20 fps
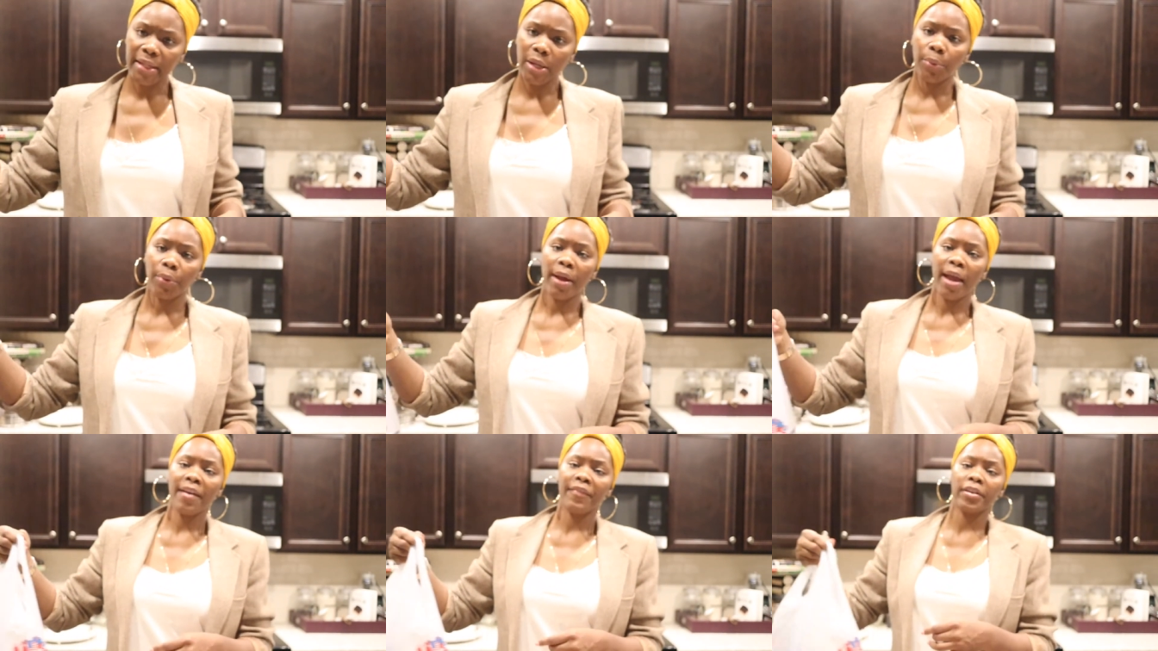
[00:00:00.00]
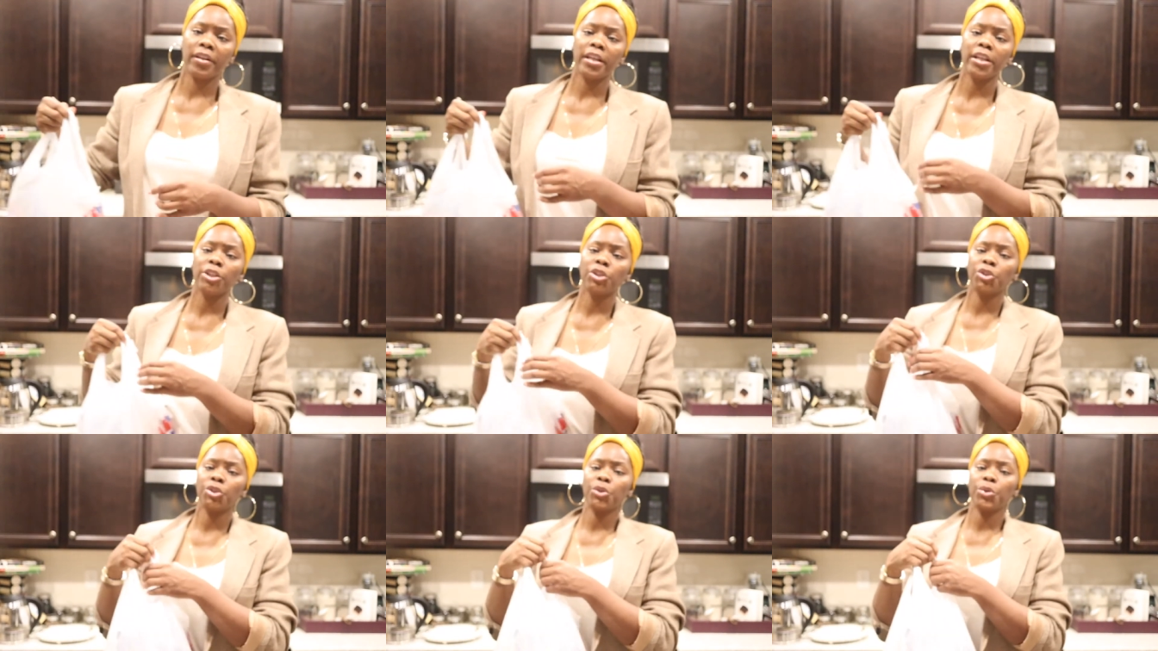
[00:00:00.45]
they were having
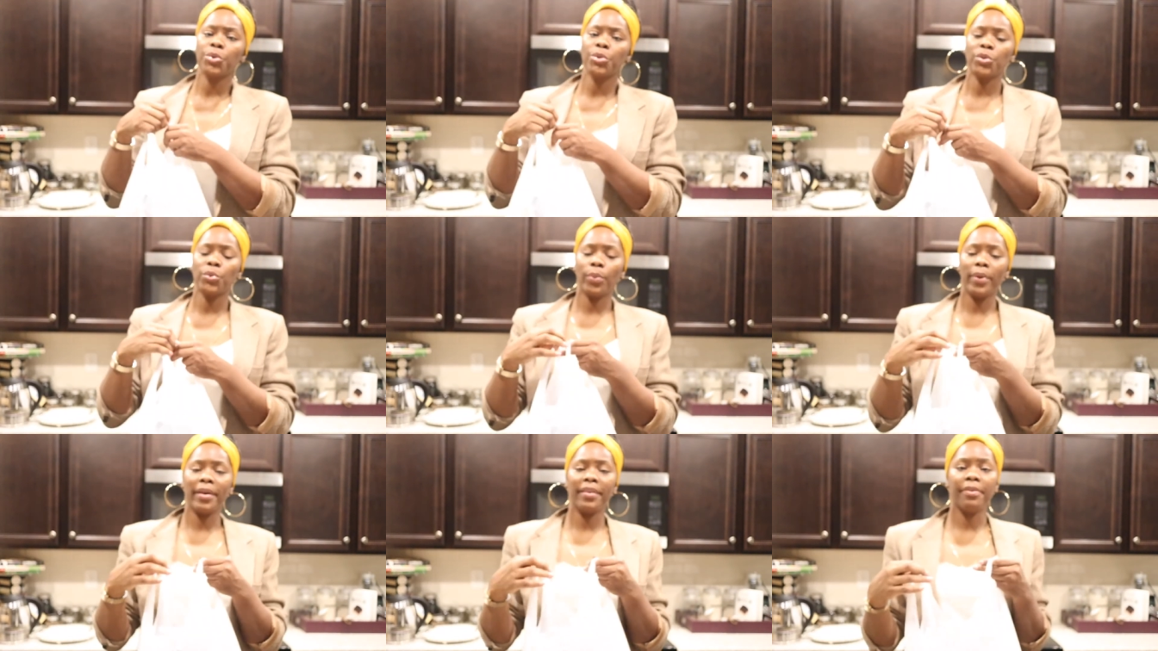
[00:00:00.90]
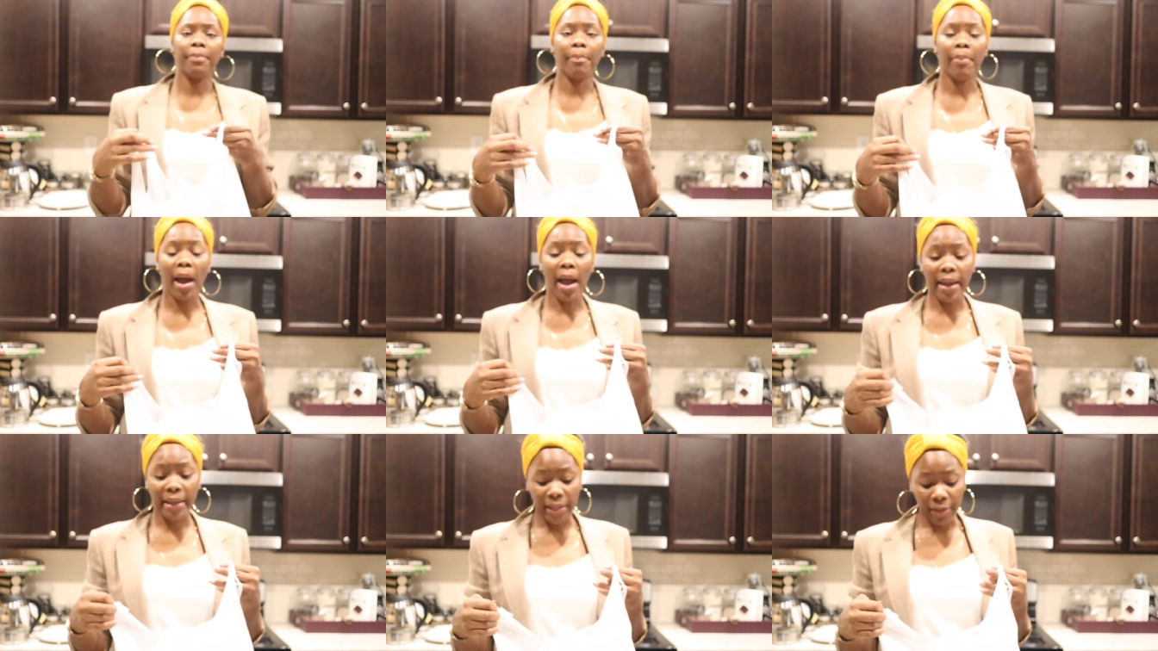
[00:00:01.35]
issues with
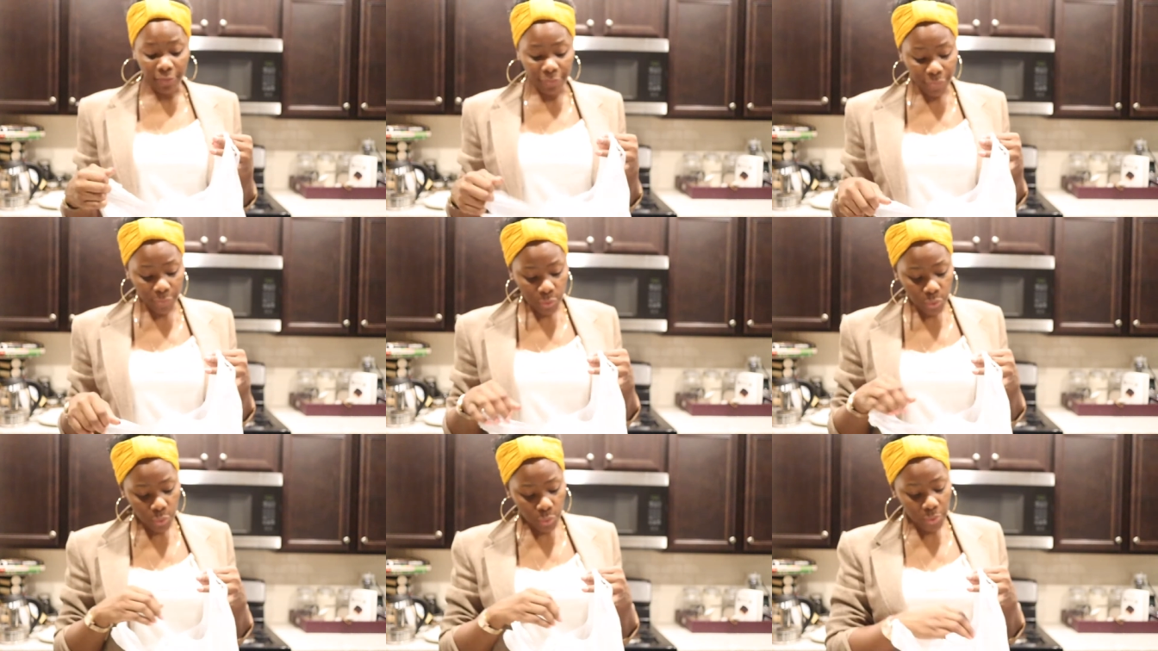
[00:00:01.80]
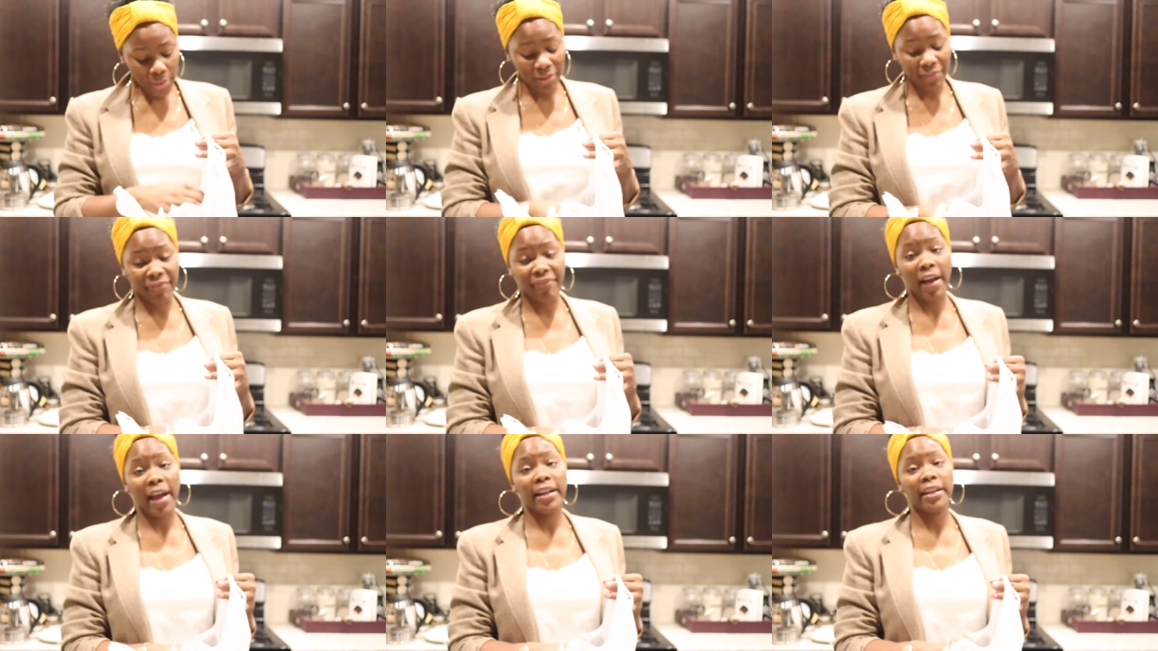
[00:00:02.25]
buying food
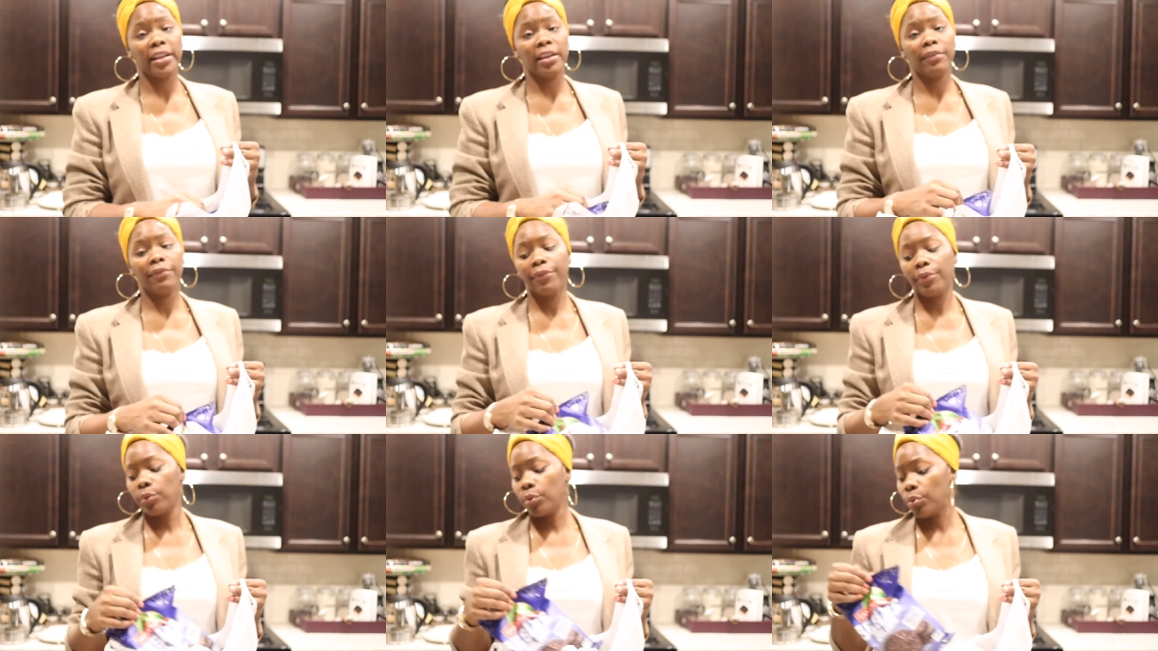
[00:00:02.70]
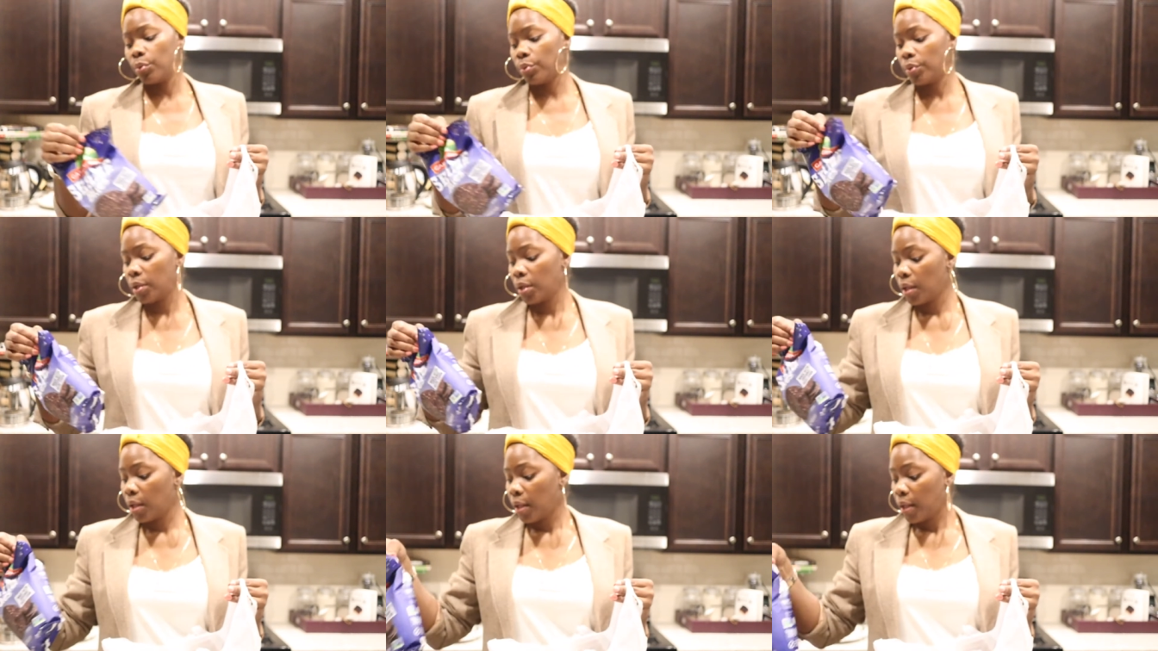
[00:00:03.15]
and finding
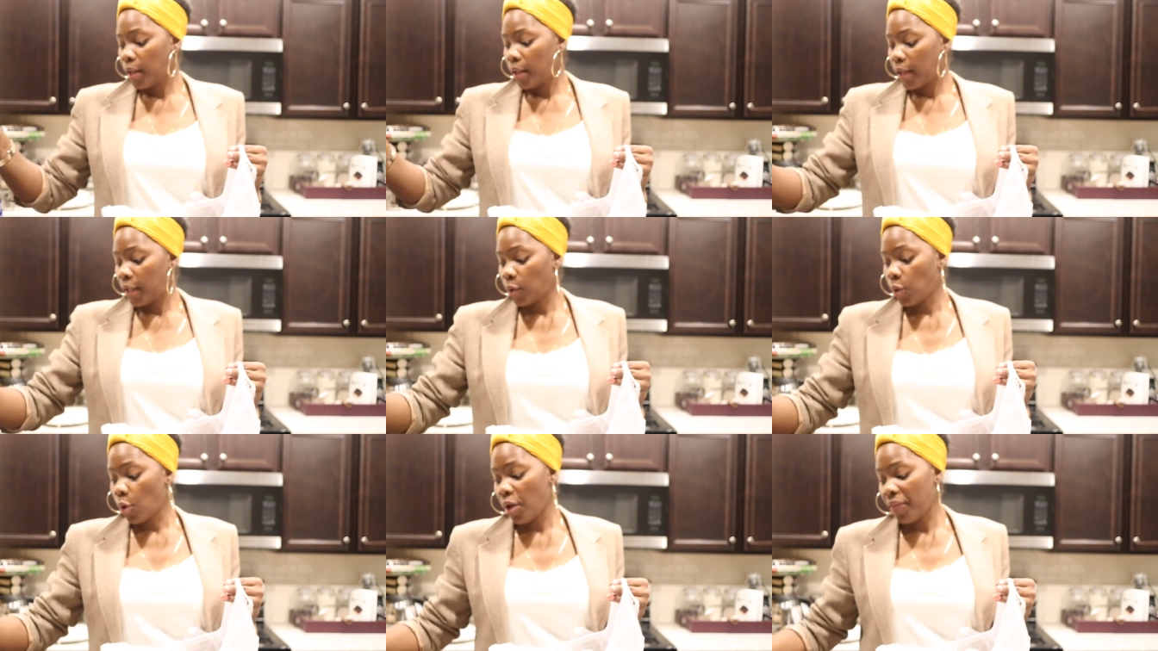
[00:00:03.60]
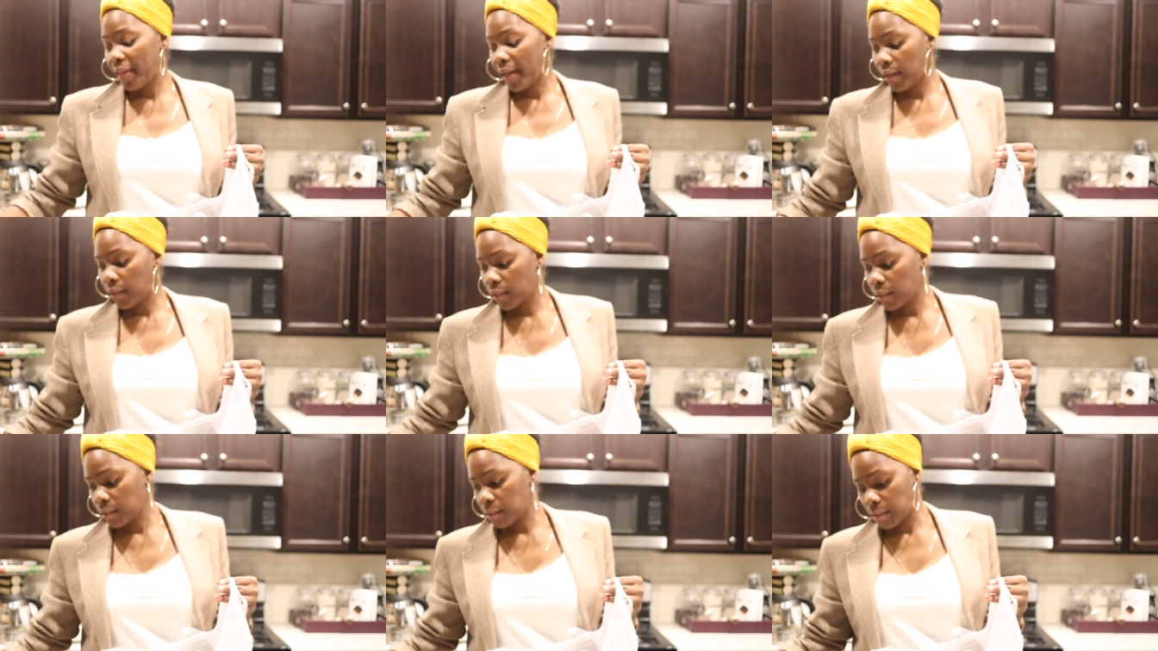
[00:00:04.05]
food and all
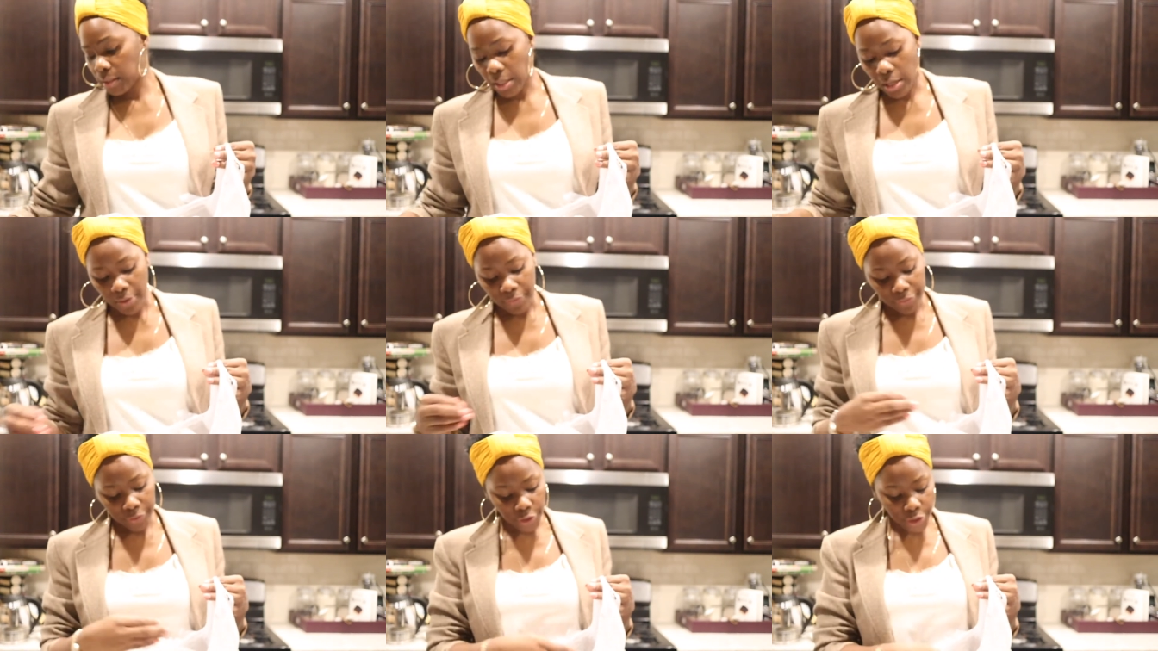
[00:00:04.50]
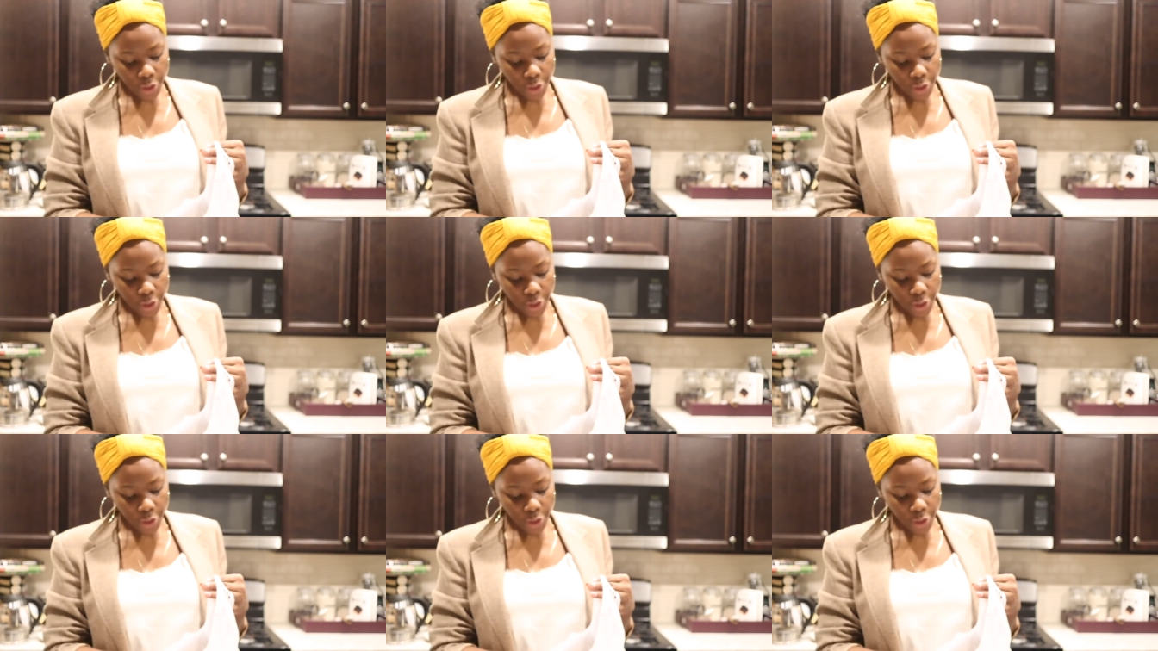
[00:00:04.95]
that good stuff.